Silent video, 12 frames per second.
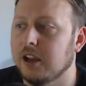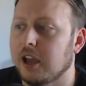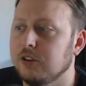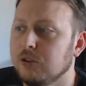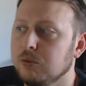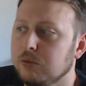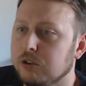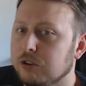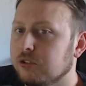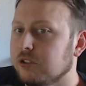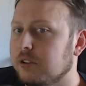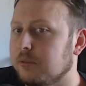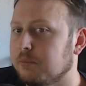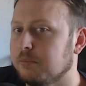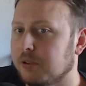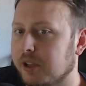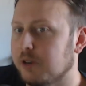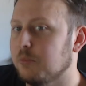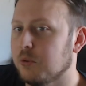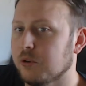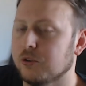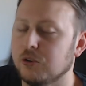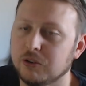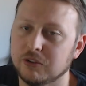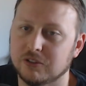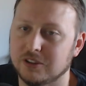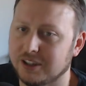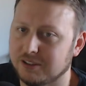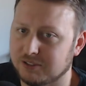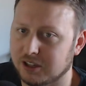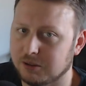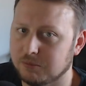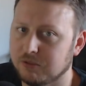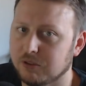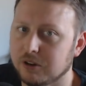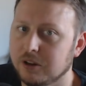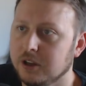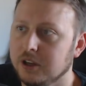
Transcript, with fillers: I do usually plan more goals than I have time for